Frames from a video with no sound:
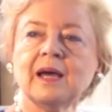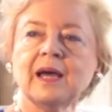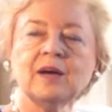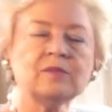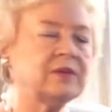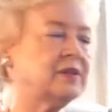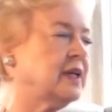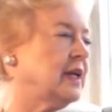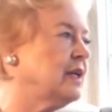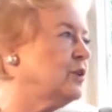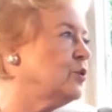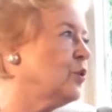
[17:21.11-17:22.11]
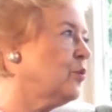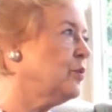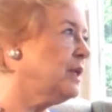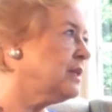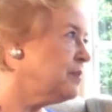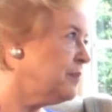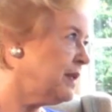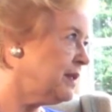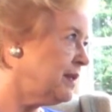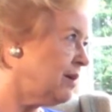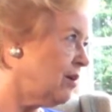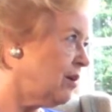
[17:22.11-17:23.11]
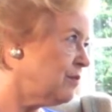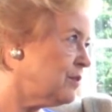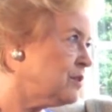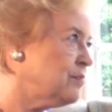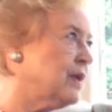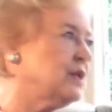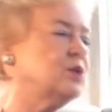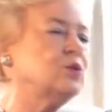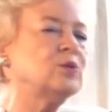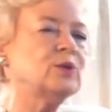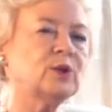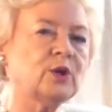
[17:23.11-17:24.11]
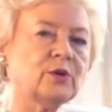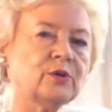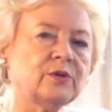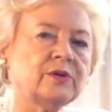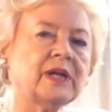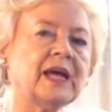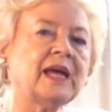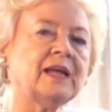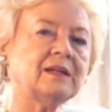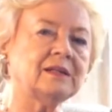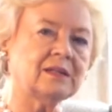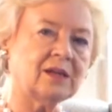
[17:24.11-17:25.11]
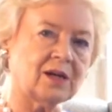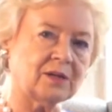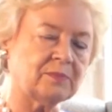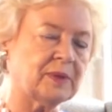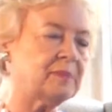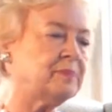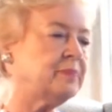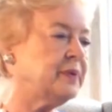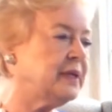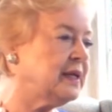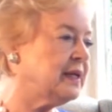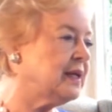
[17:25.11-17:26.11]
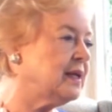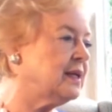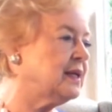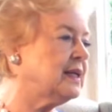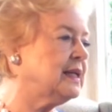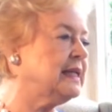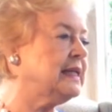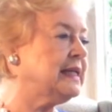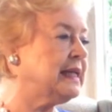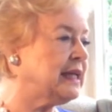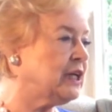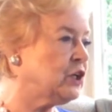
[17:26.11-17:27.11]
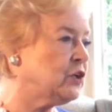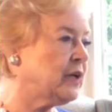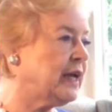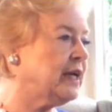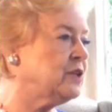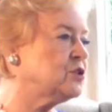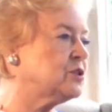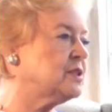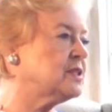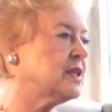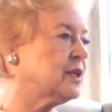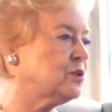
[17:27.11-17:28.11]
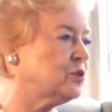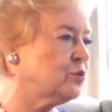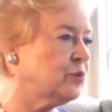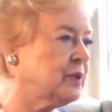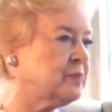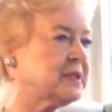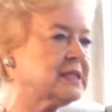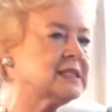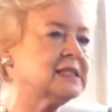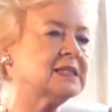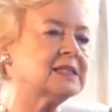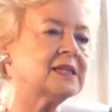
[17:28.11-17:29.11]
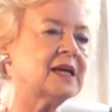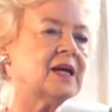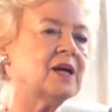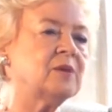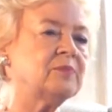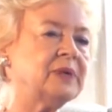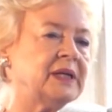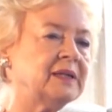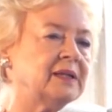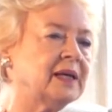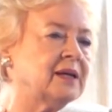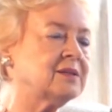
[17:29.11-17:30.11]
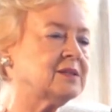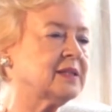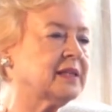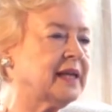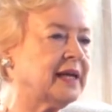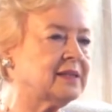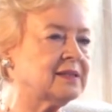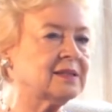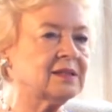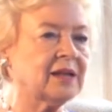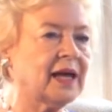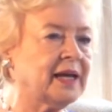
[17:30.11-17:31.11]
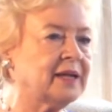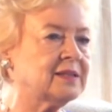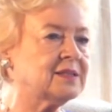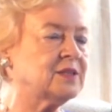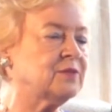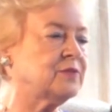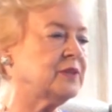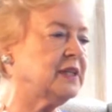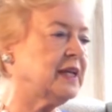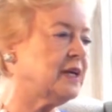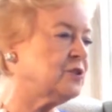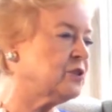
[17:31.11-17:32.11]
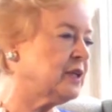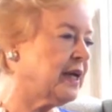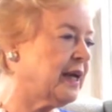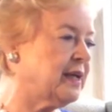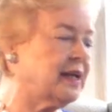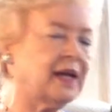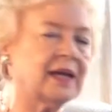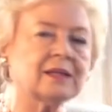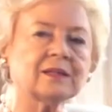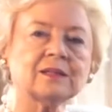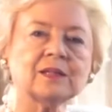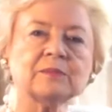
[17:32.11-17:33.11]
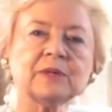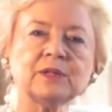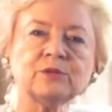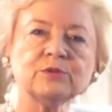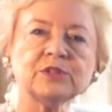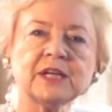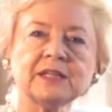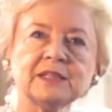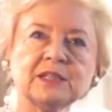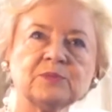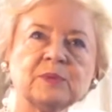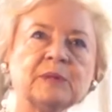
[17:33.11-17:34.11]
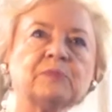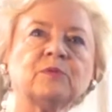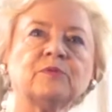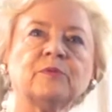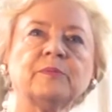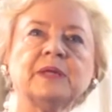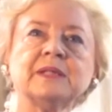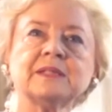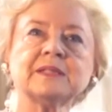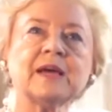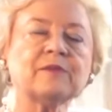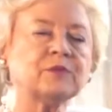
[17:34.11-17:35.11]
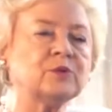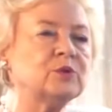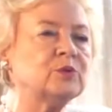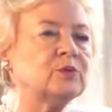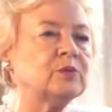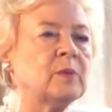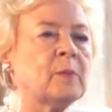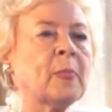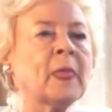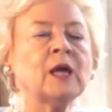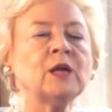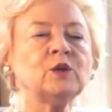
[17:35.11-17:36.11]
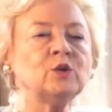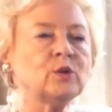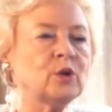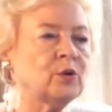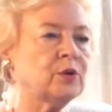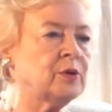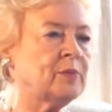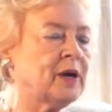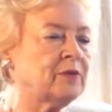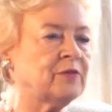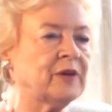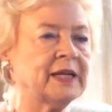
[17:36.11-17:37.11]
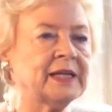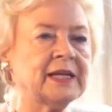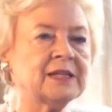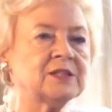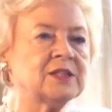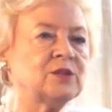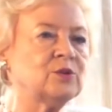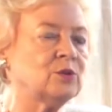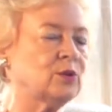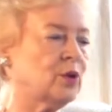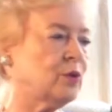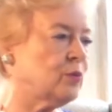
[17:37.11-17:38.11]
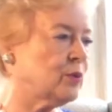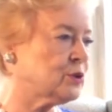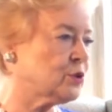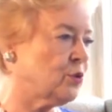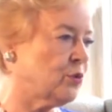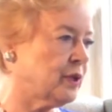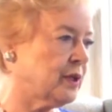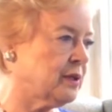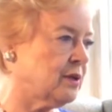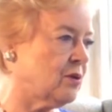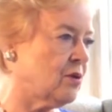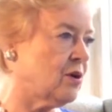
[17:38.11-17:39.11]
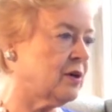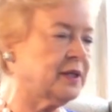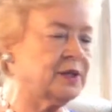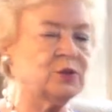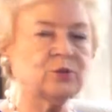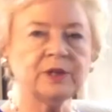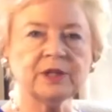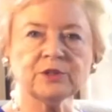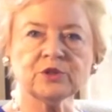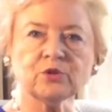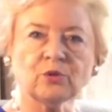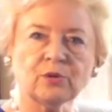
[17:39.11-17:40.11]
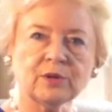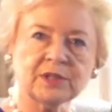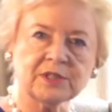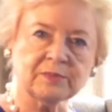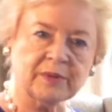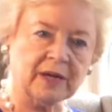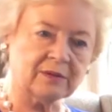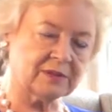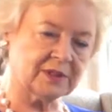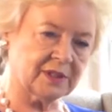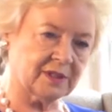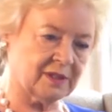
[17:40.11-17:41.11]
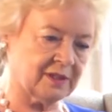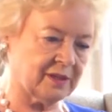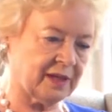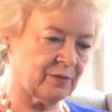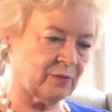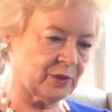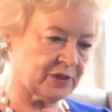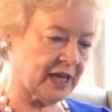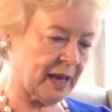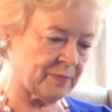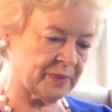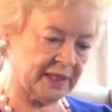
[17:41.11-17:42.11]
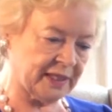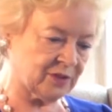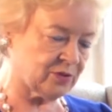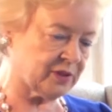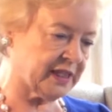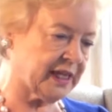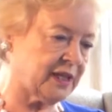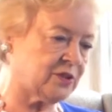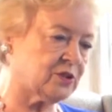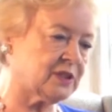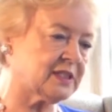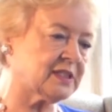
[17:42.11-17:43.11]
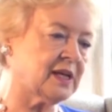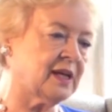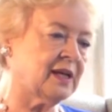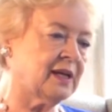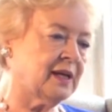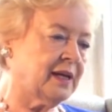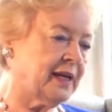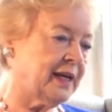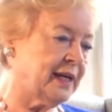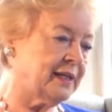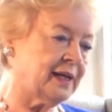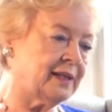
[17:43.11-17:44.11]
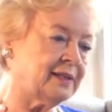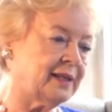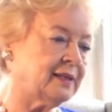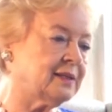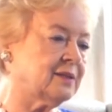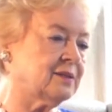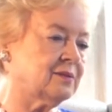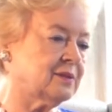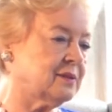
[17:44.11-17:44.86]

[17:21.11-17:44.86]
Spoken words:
everything, you don't need to be in the office, but you learn a lot by being near agents that are doing business. Be there to get clients if the agent can't handle them. Can you take these people for me this afternoon? You learn about financing, you learn what's going on, and you hear stories about what's happening to the agents. And I think the